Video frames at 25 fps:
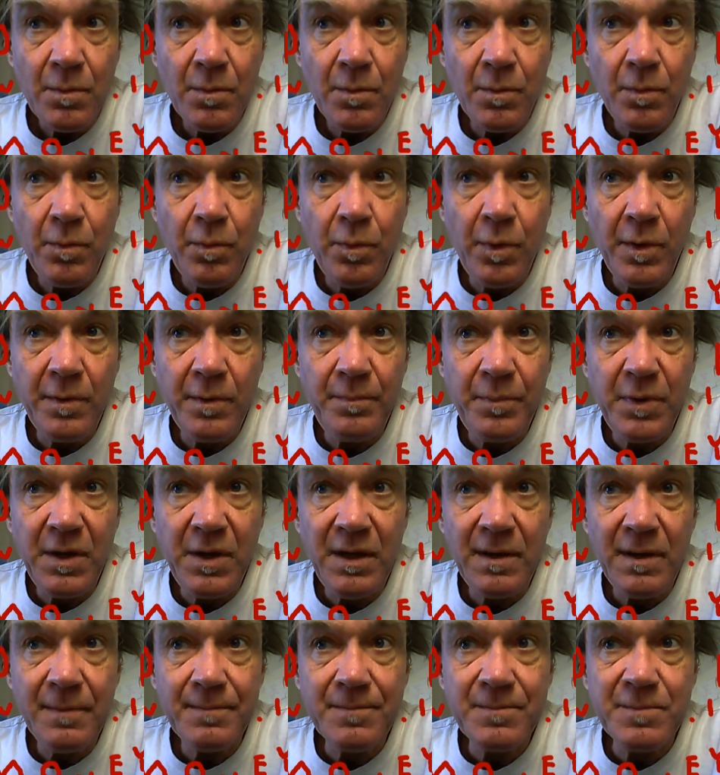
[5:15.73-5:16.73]
would
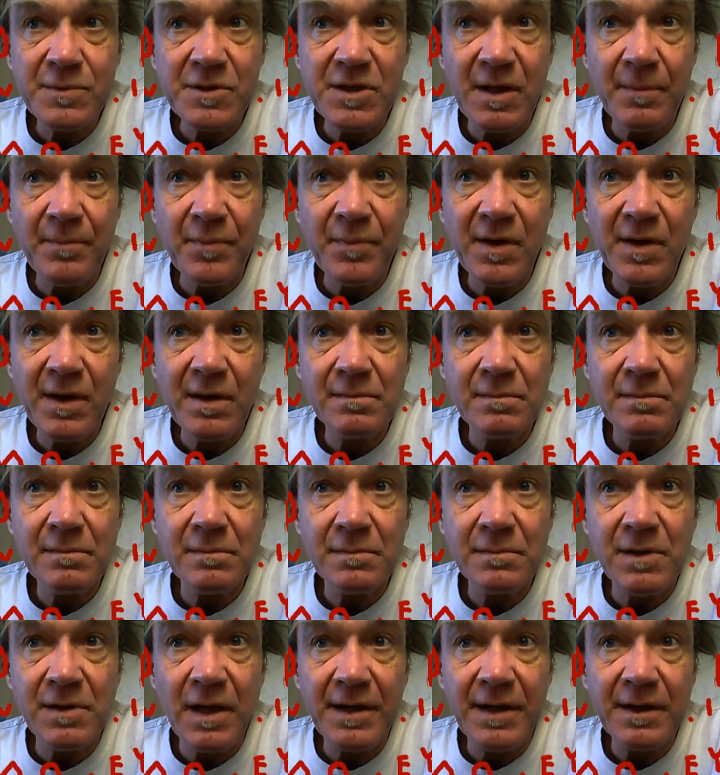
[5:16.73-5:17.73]
be
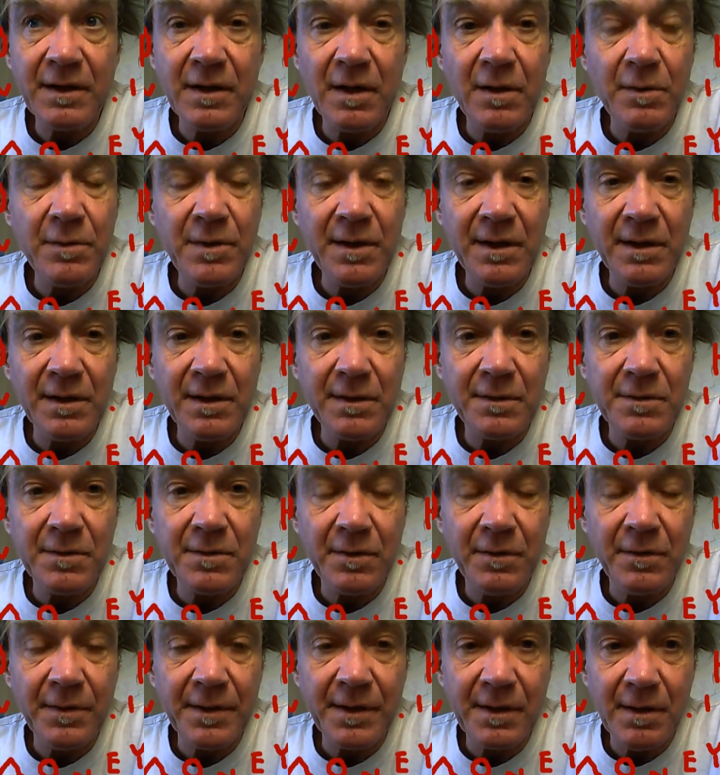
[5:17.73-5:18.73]
something like owning and
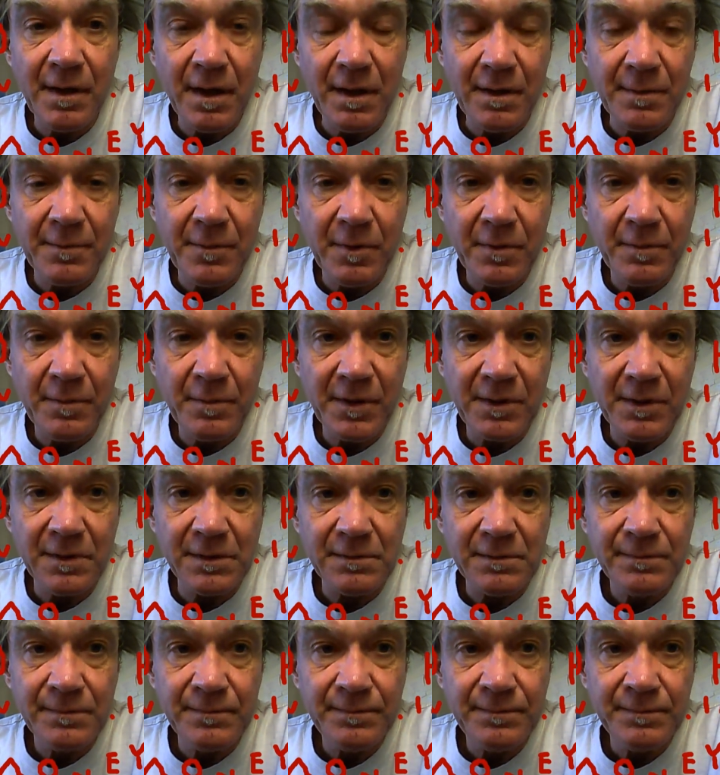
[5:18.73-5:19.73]
controlling an automobile.
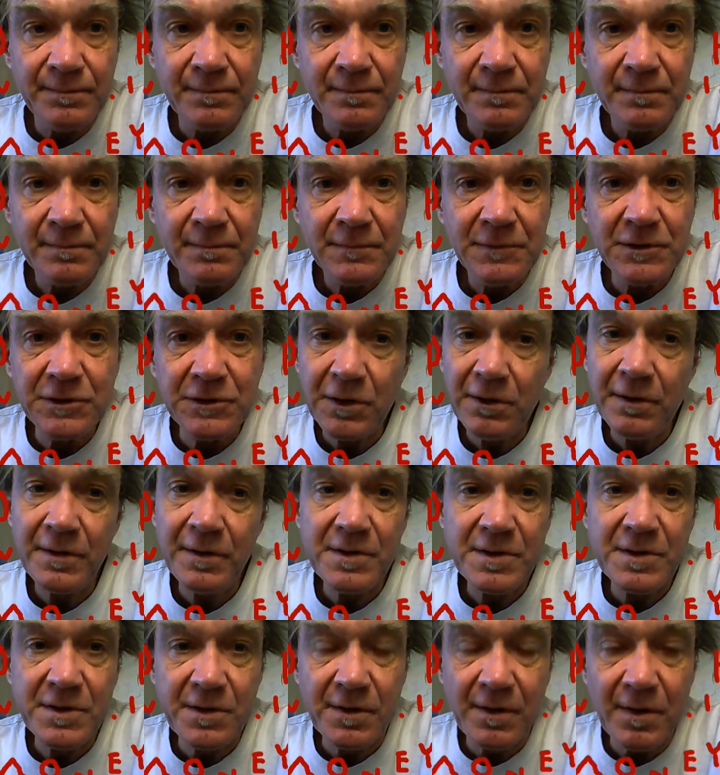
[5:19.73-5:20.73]
Sure,
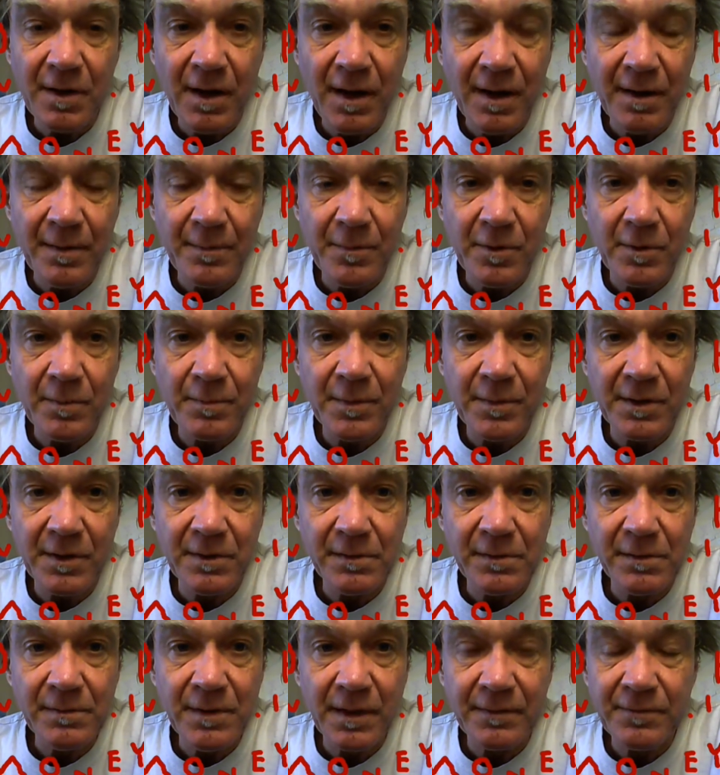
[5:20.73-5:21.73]
it's your
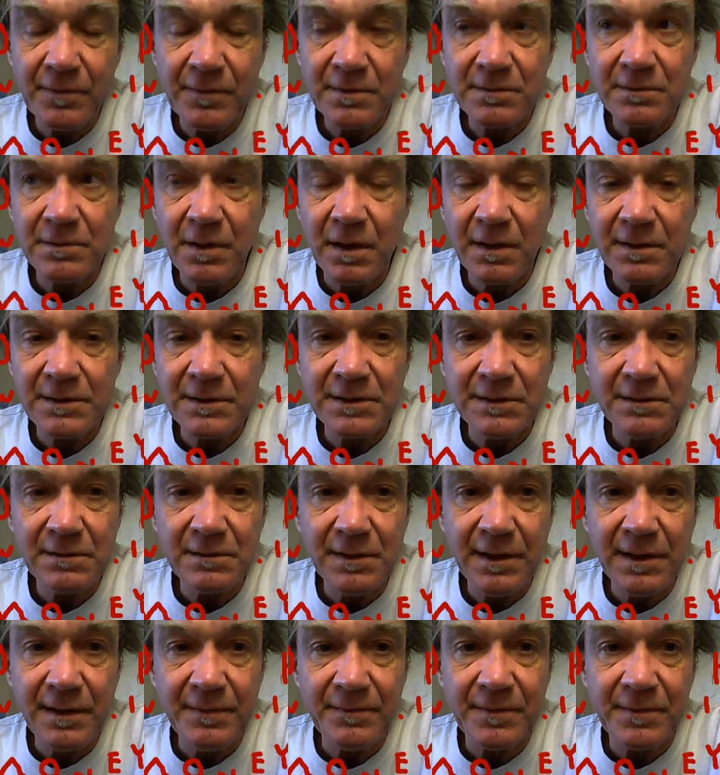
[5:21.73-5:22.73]
automobile, like for as long as you
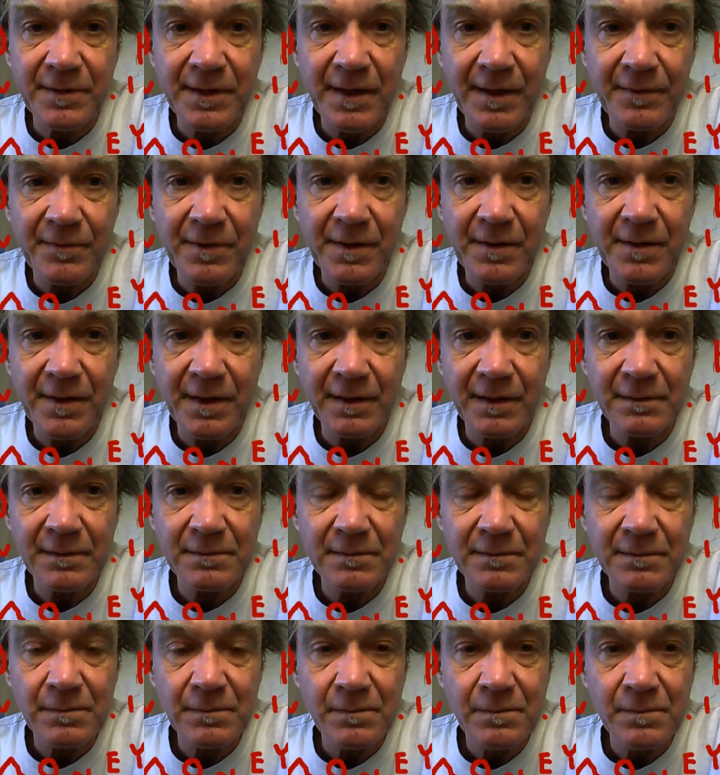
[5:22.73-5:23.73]
live and everything.
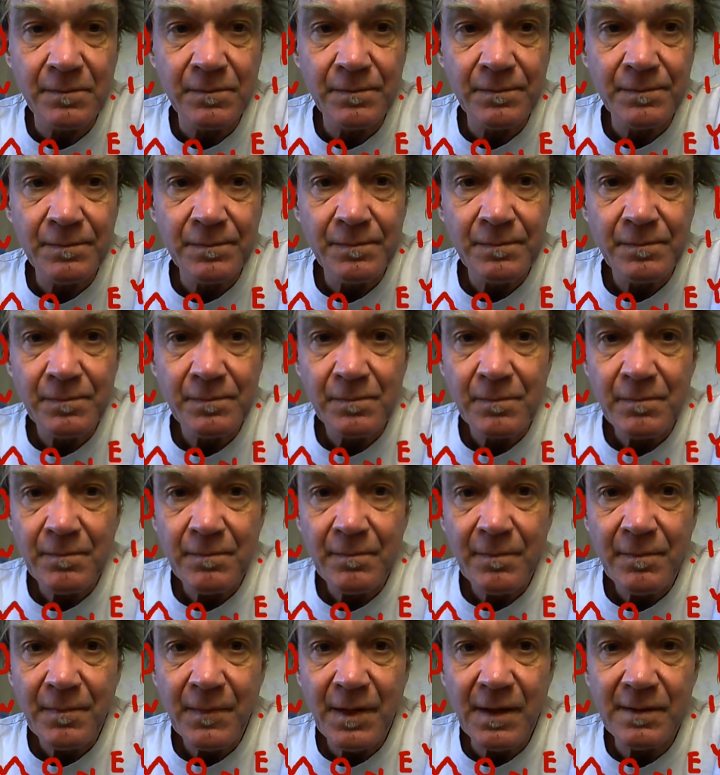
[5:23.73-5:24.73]

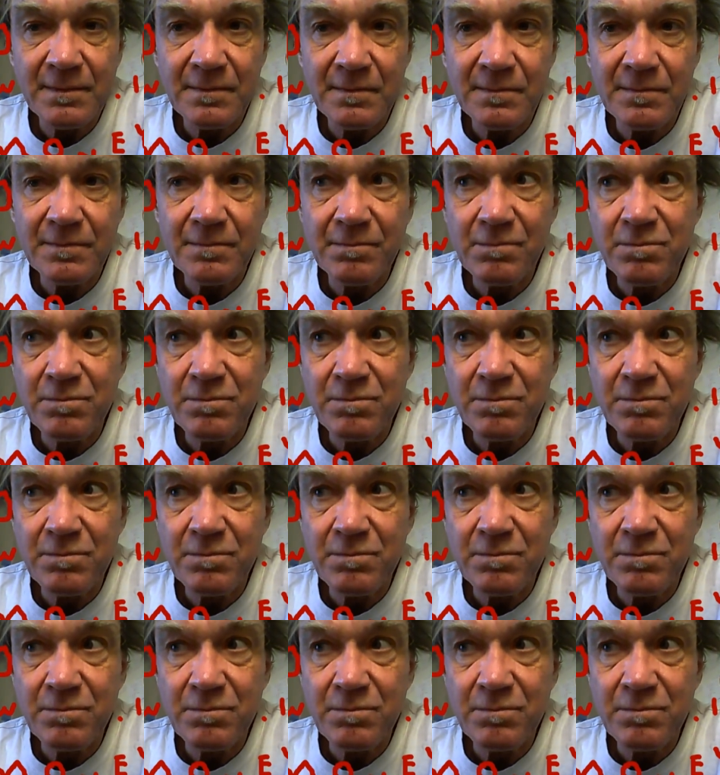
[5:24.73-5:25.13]
And